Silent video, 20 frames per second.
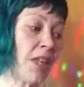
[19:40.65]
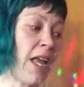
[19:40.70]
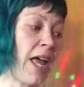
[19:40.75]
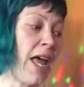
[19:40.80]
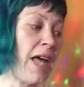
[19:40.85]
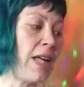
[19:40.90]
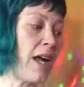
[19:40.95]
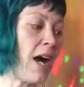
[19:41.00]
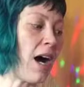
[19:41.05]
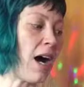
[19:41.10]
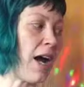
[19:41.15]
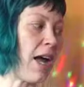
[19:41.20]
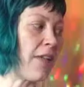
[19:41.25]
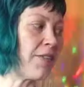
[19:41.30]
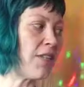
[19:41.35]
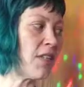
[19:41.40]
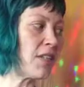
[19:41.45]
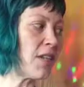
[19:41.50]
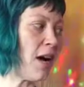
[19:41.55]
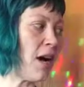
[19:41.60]
And
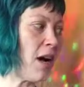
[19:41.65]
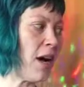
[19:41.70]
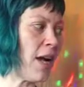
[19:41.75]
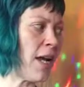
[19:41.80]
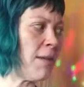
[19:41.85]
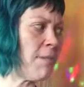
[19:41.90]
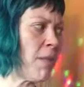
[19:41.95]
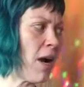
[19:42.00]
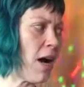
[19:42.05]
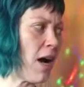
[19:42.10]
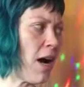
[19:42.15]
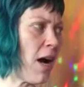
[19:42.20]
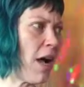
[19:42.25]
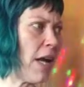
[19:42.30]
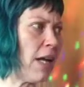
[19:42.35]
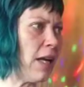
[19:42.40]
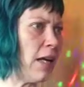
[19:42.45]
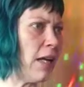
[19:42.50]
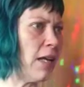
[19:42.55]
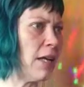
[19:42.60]
at the time,
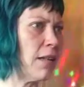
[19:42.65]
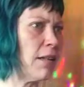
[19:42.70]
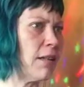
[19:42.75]
I